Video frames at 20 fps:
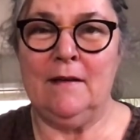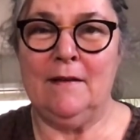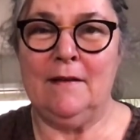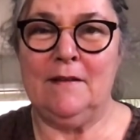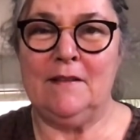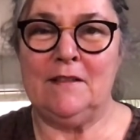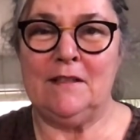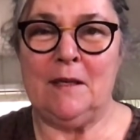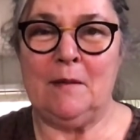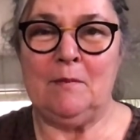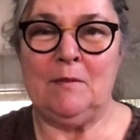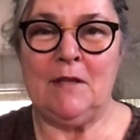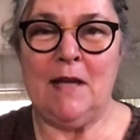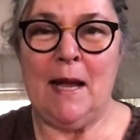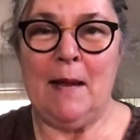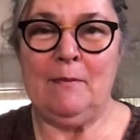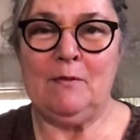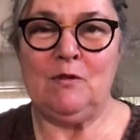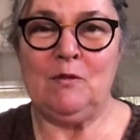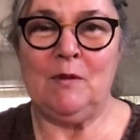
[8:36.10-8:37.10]

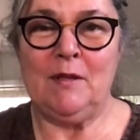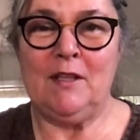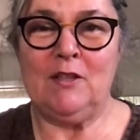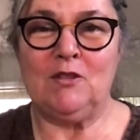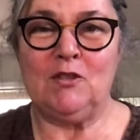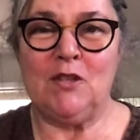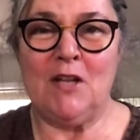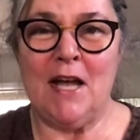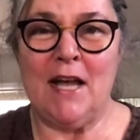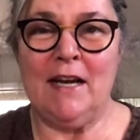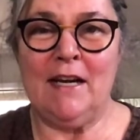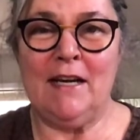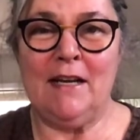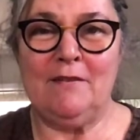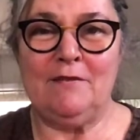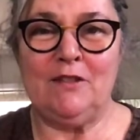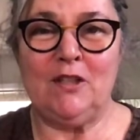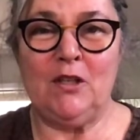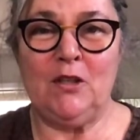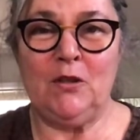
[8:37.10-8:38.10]
Sometimes when there's not
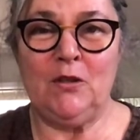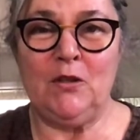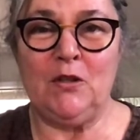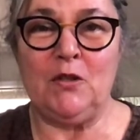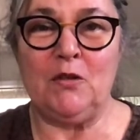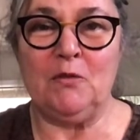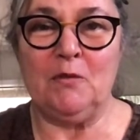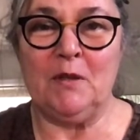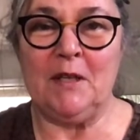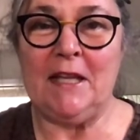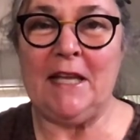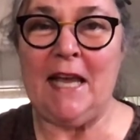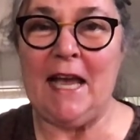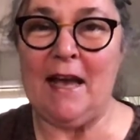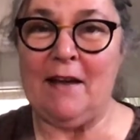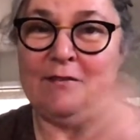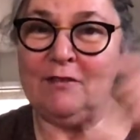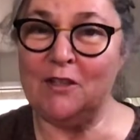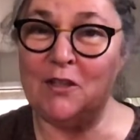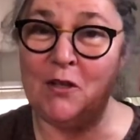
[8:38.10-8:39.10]
enough to do, you really
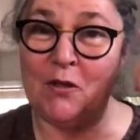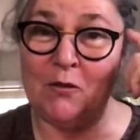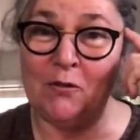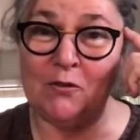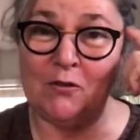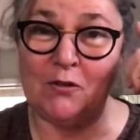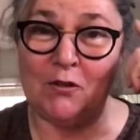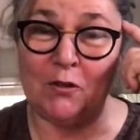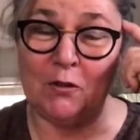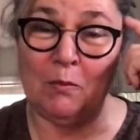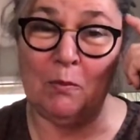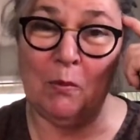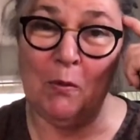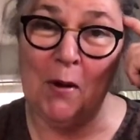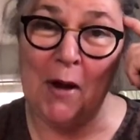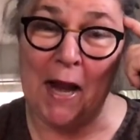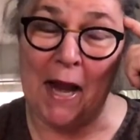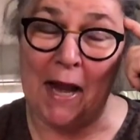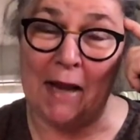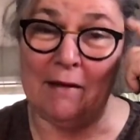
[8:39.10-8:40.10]
have to use your
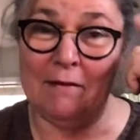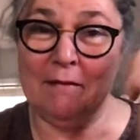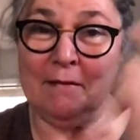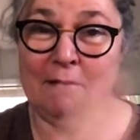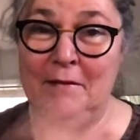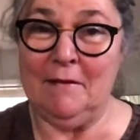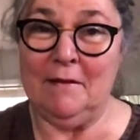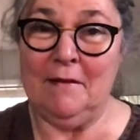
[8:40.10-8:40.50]
brain